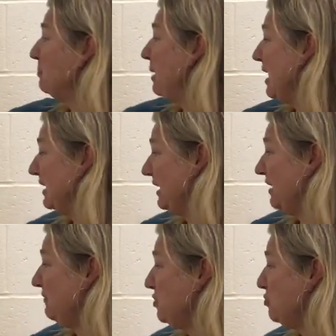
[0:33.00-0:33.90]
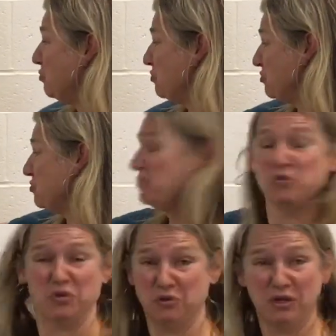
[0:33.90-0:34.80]
but if you
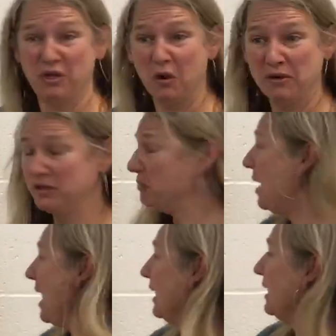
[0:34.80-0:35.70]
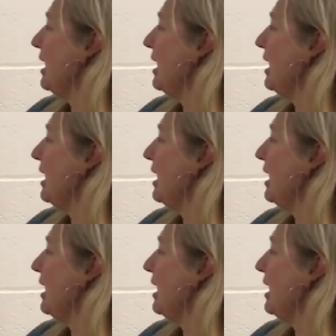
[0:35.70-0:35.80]
could go either way.